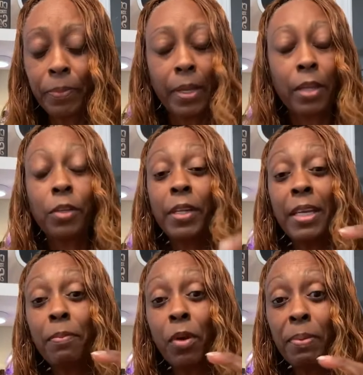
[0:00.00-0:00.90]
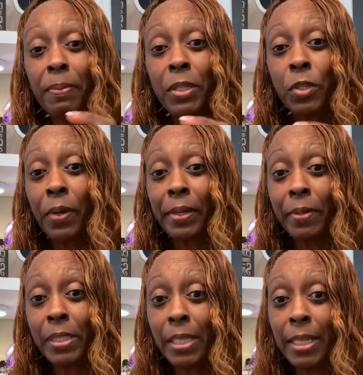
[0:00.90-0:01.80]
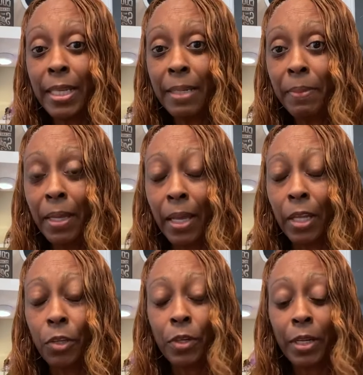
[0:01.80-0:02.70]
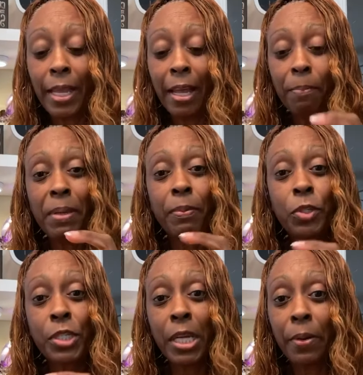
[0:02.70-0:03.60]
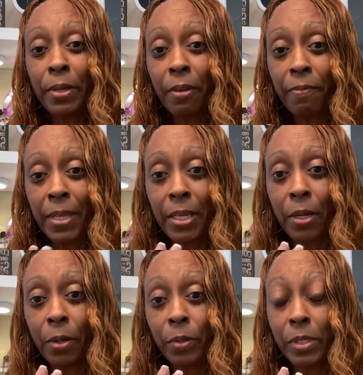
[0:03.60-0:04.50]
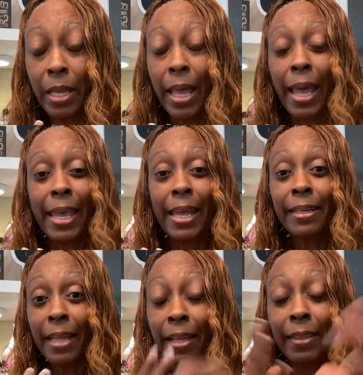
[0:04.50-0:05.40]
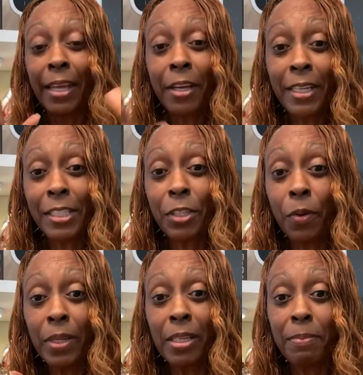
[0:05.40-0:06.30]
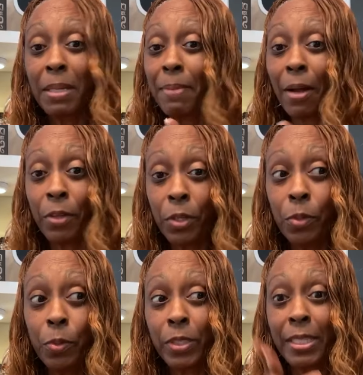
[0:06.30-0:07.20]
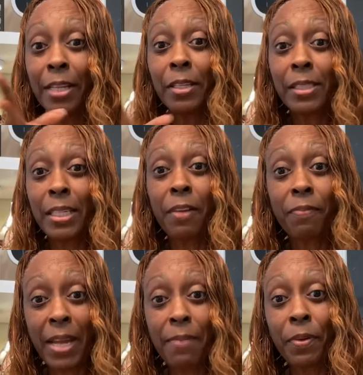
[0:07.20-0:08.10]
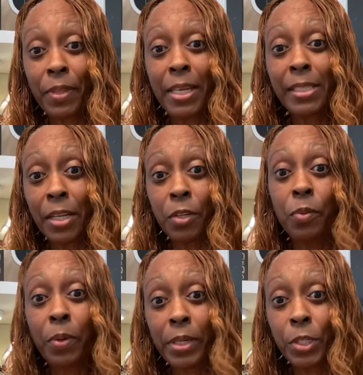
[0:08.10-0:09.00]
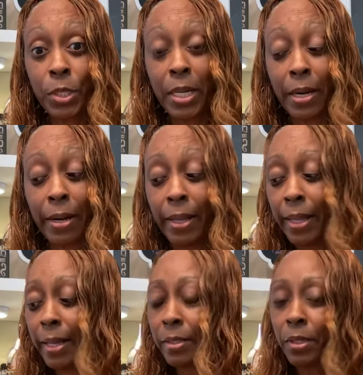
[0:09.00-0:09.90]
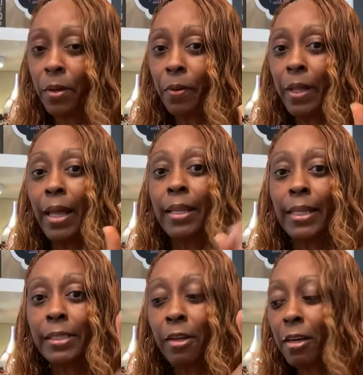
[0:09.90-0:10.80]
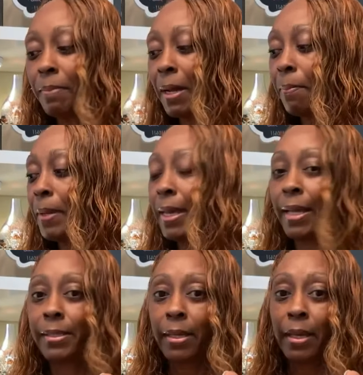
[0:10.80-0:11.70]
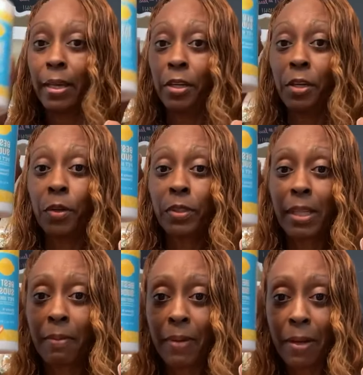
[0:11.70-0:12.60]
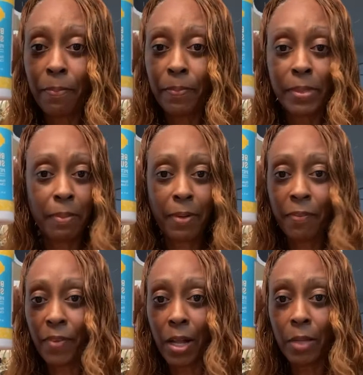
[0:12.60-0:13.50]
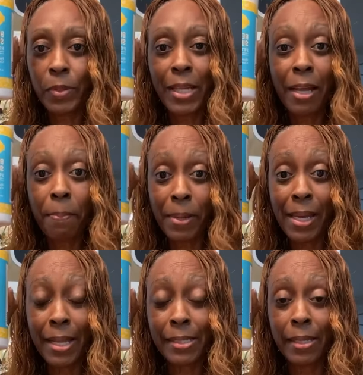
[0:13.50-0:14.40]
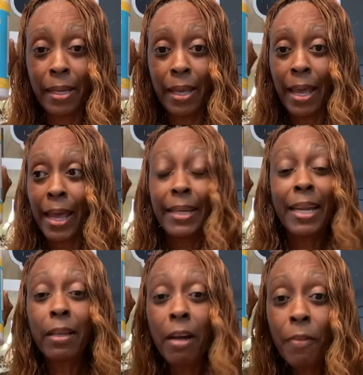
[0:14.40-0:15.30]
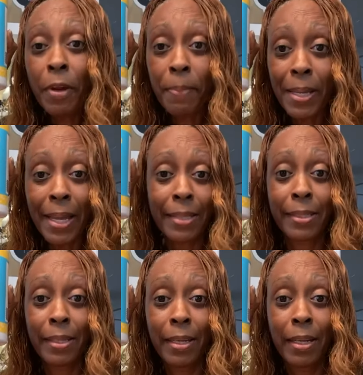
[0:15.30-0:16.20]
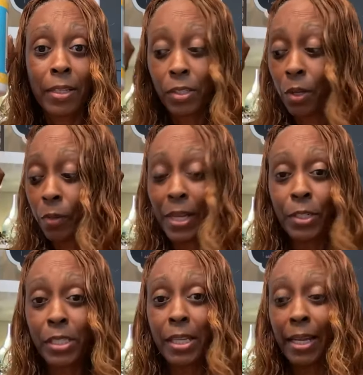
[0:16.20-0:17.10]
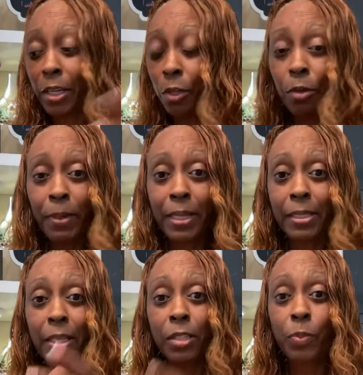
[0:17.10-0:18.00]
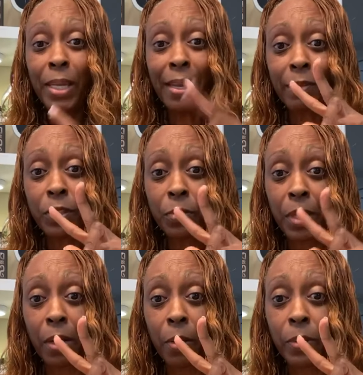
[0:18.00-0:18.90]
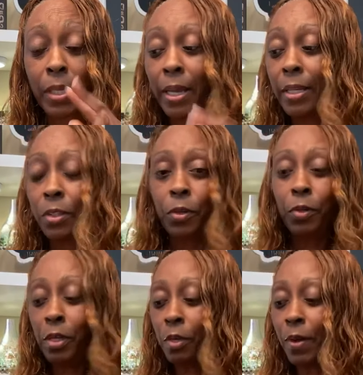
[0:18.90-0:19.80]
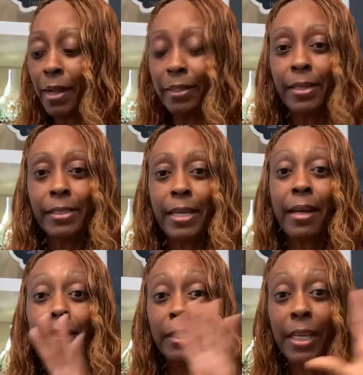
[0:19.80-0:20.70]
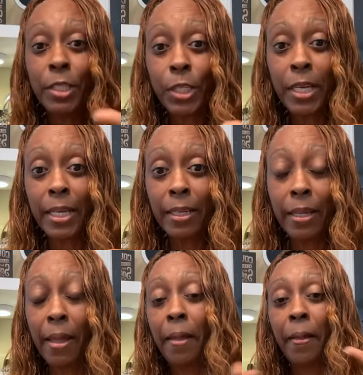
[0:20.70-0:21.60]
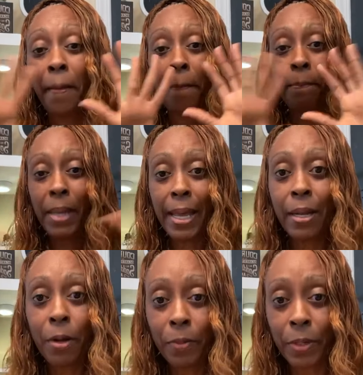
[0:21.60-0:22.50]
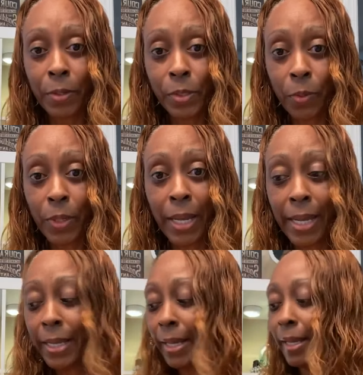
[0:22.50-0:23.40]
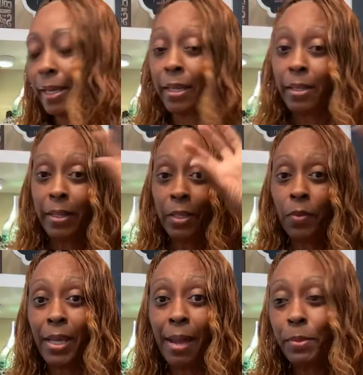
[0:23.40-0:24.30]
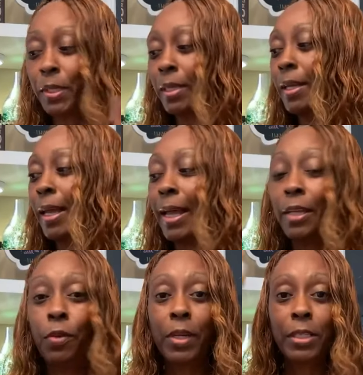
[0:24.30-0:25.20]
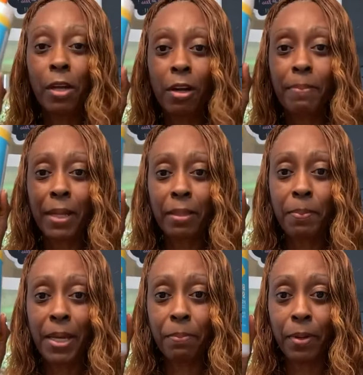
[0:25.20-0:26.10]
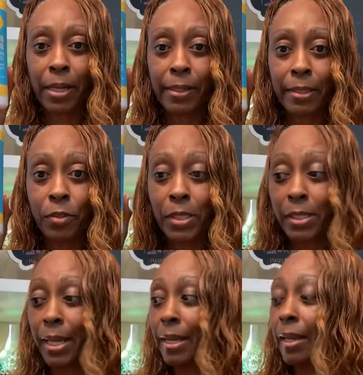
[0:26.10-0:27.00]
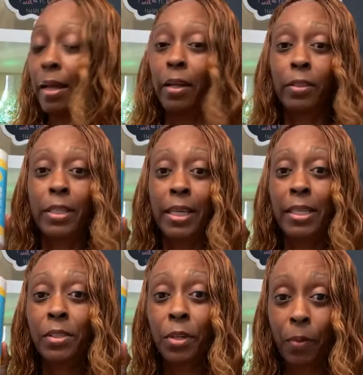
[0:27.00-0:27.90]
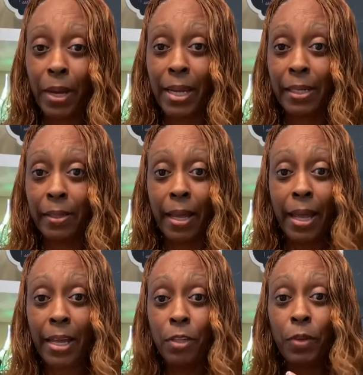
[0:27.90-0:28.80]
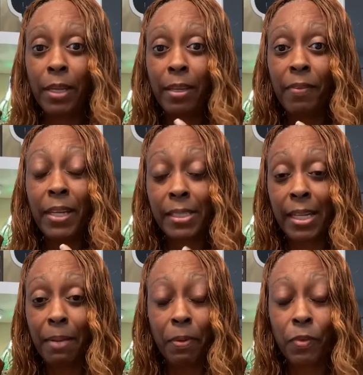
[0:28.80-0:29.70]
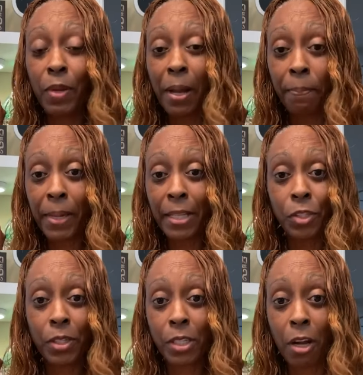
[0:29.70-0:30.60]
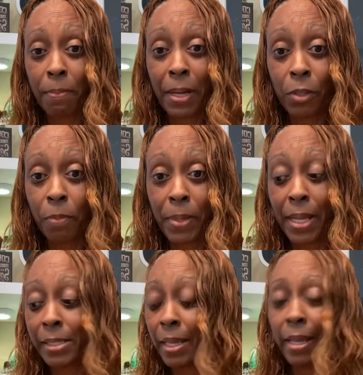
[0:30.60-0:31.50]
You're going to get more people to join your team. You're going to have people sharing your videos, and they're going to get to know a little bit about you because they're going to see the favorite things that you want to share. So let's talk about pets. You know, some of our followers have pets and they love their pets. So they're just like humans because we have two dogs. So you can go out there and say, attention, pet owners, okay? In your caption. And you can talk about the pet products. You can say, these are great. And you can give an example. If you have pets, you can talk about your pets.